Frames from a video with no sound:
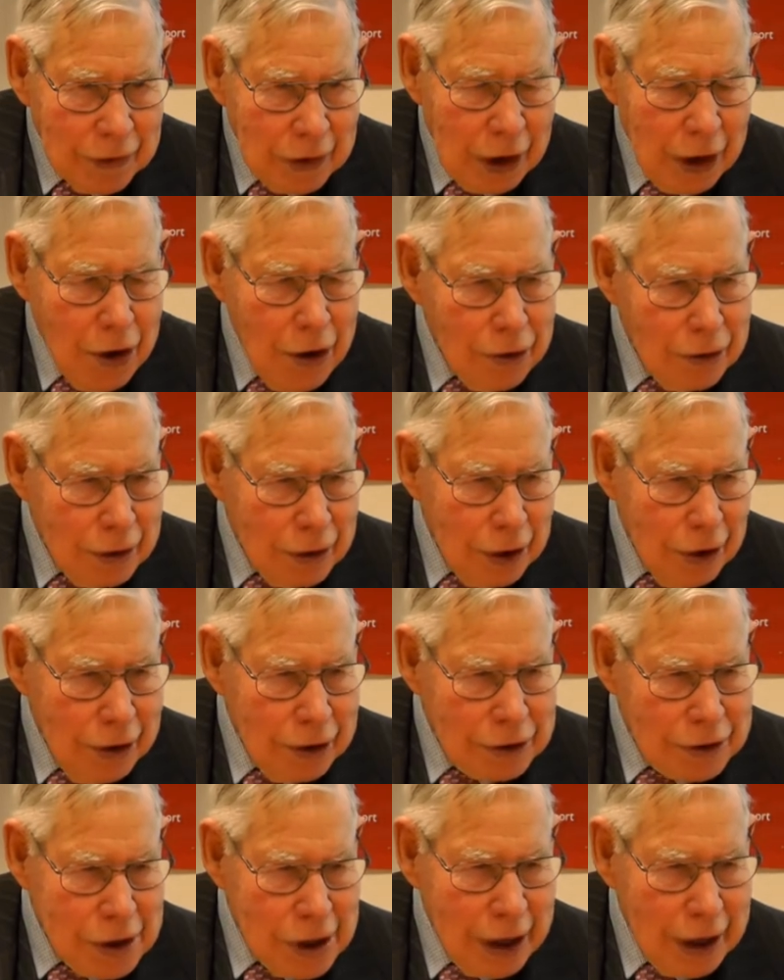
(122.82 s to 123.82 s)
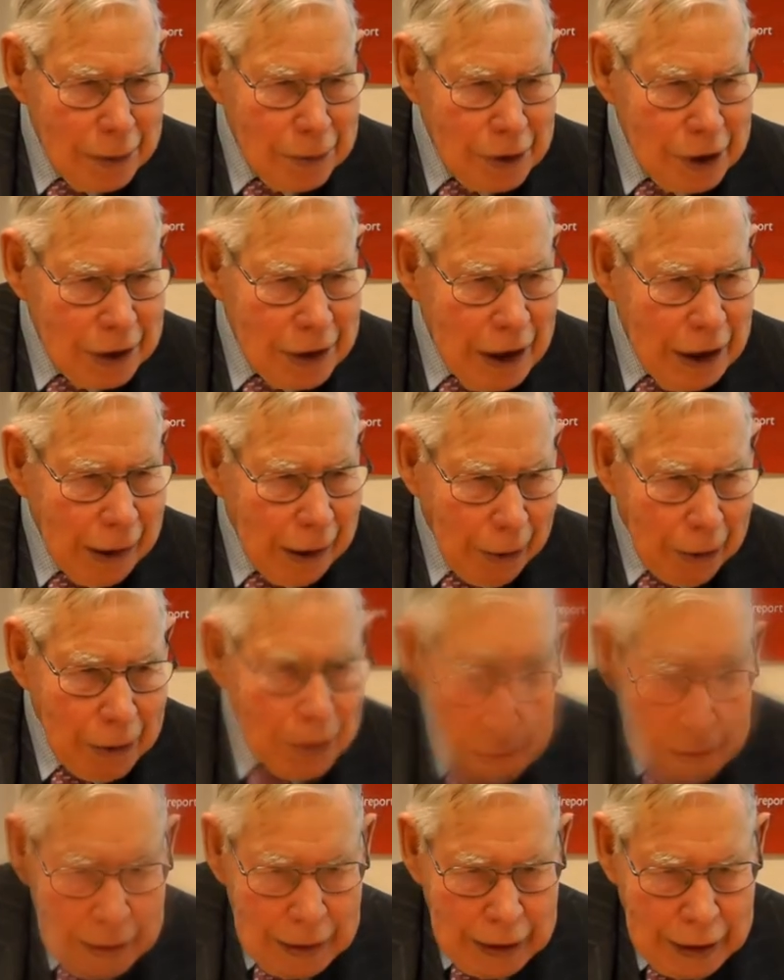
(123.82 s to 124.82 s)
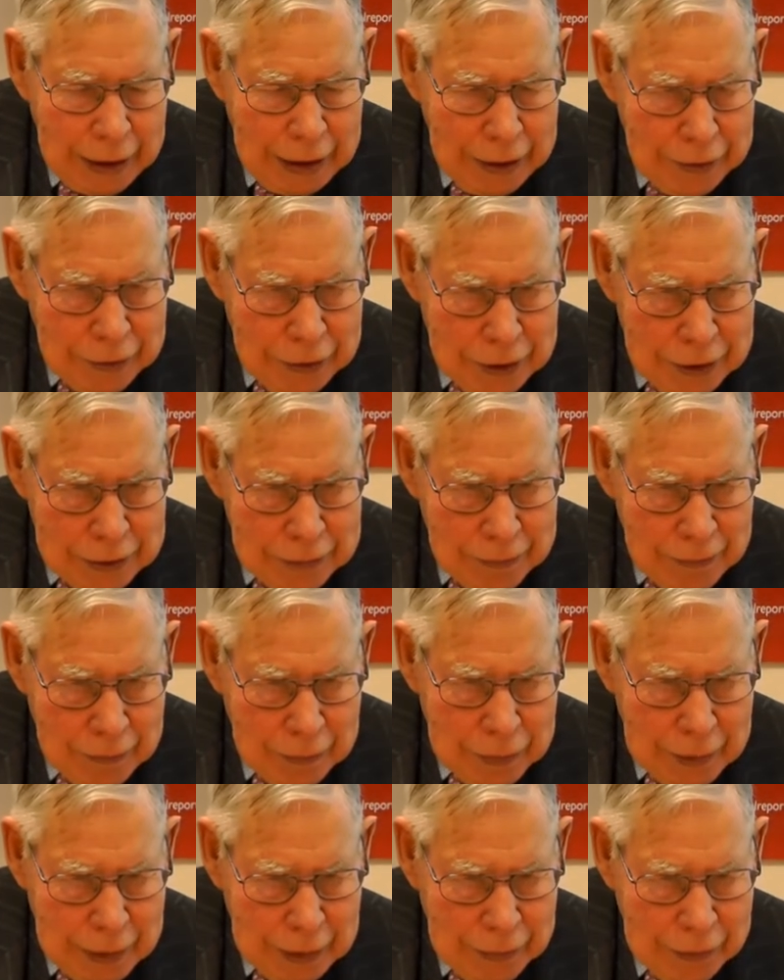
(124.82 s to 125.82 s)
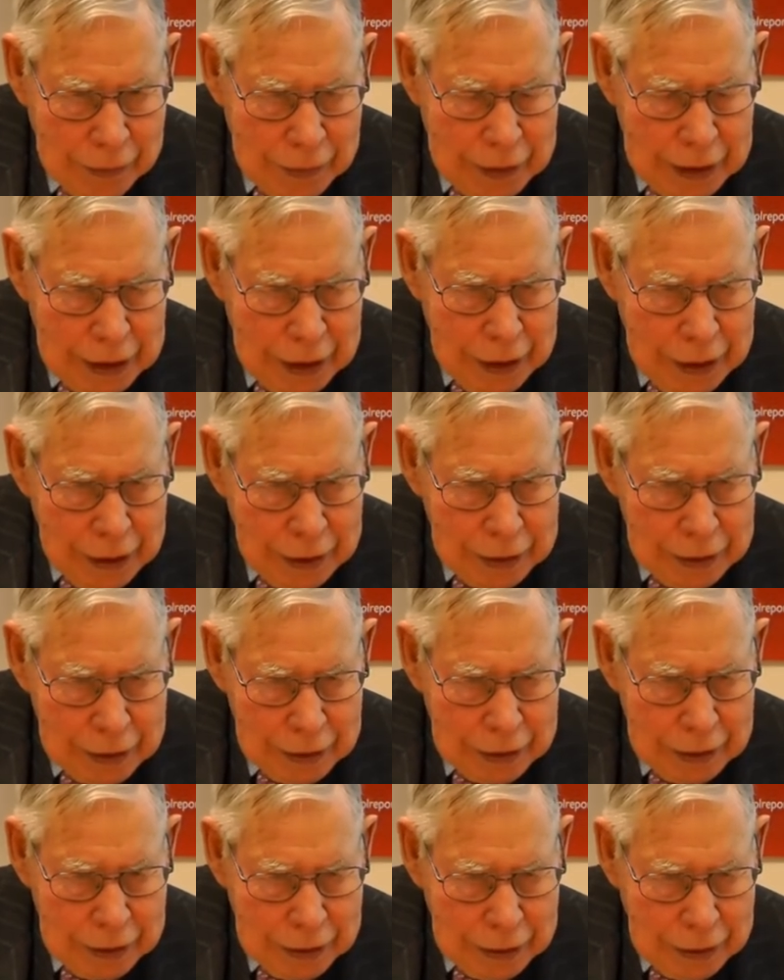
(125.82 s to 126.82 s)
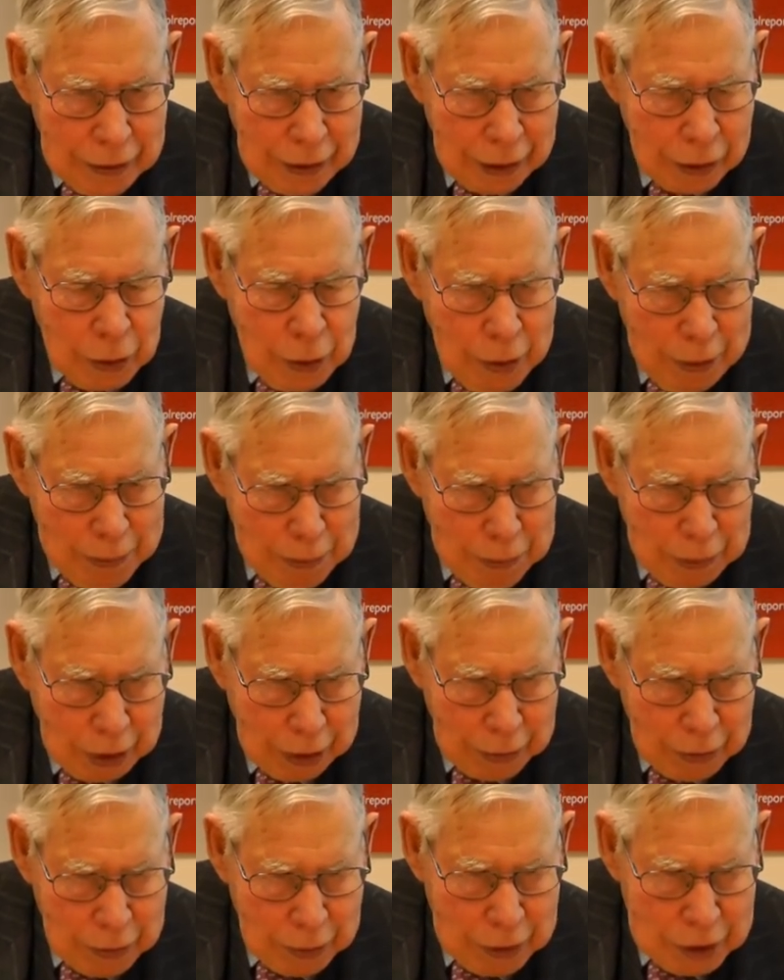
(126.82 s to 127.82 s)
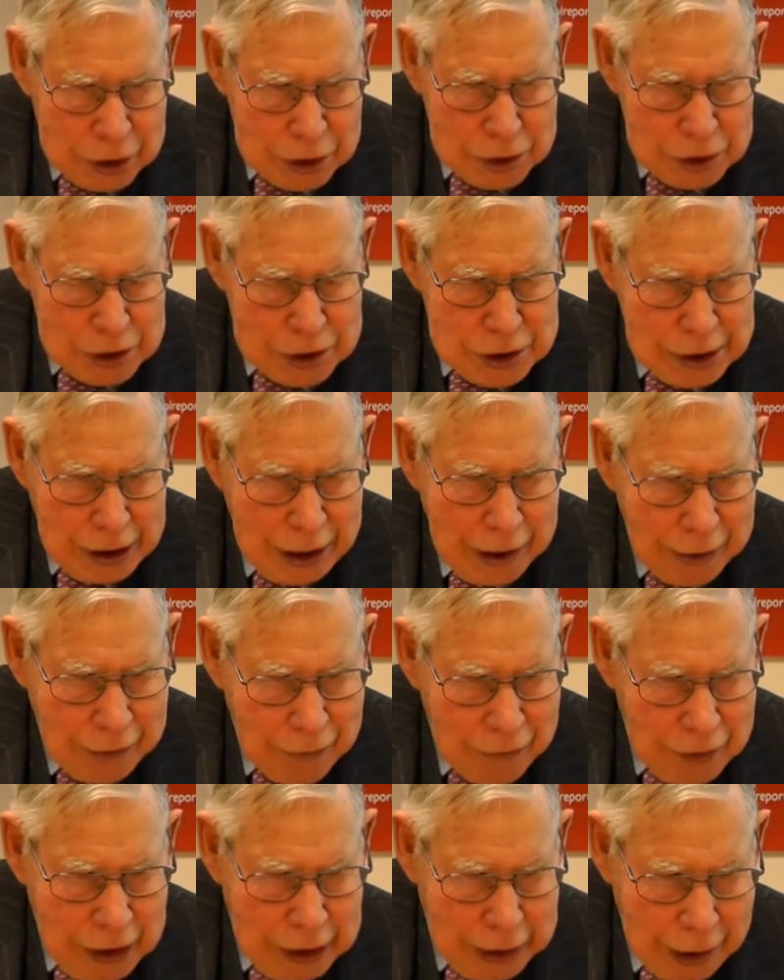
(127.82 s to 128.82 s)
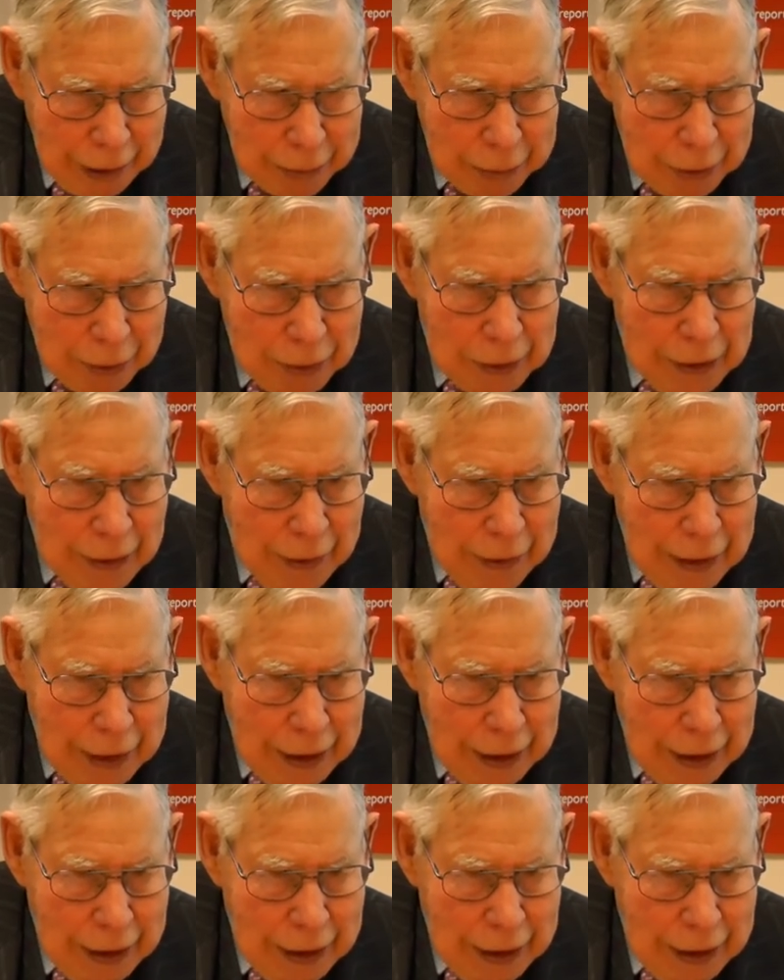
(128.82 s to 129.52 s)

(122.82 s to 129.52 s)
a long, long time ago, and the equipment which is now available.